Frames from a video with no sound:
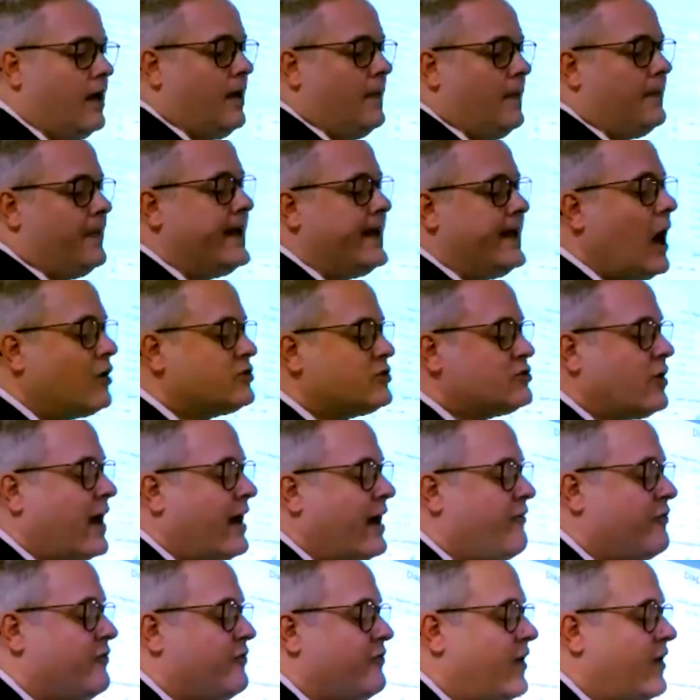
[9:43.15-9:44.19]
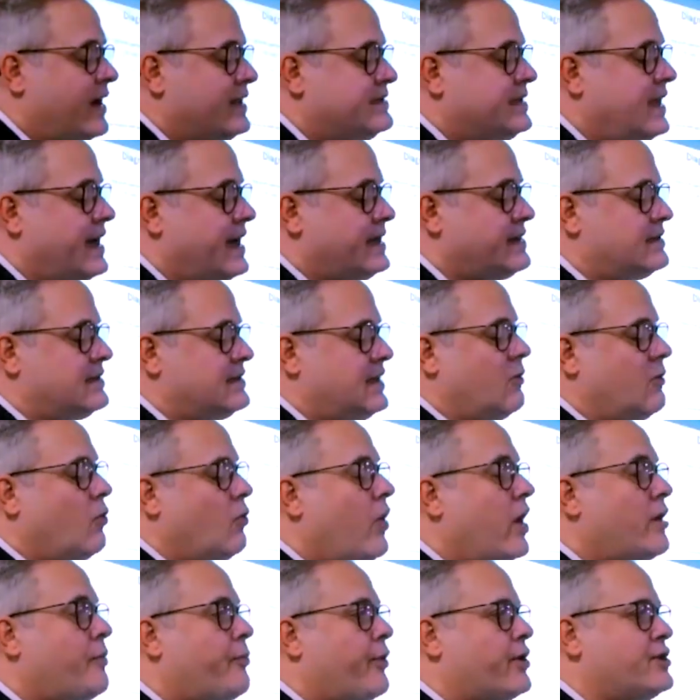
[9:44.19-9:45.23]
They also have validated the
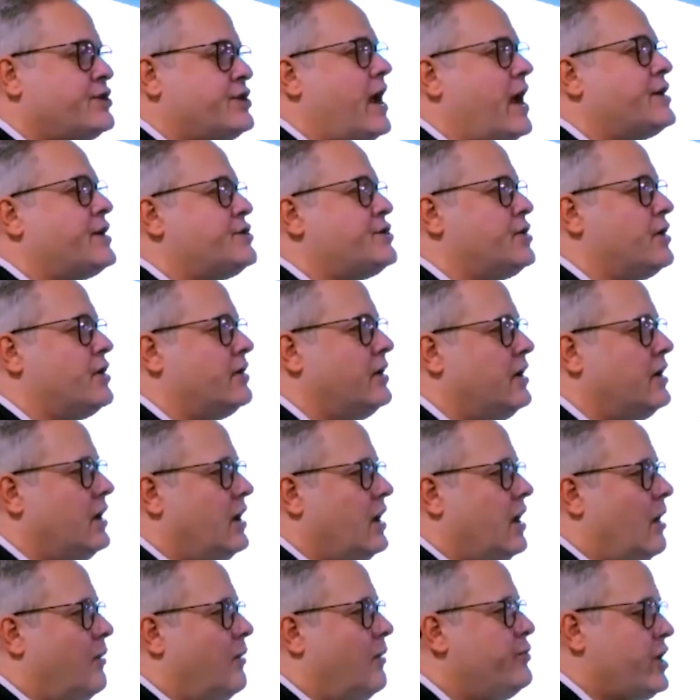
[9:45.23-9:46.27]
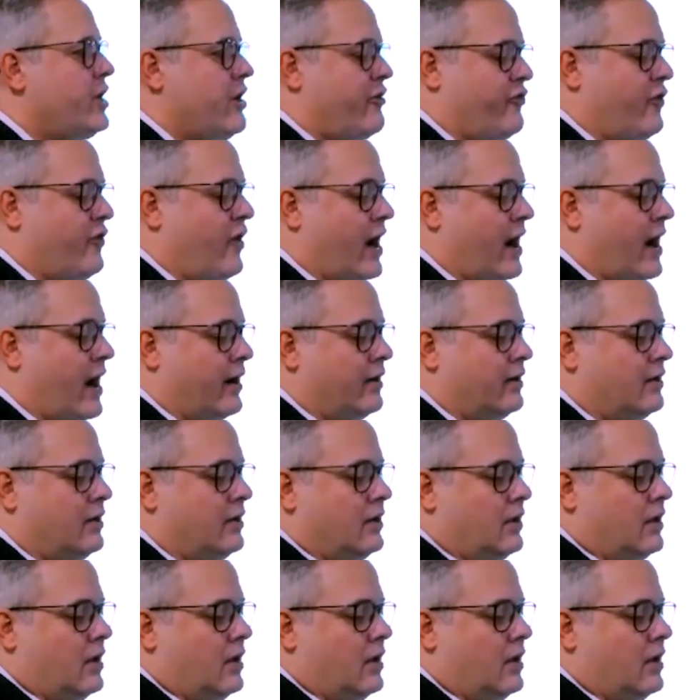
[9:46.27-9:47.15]
one projection, MIFR,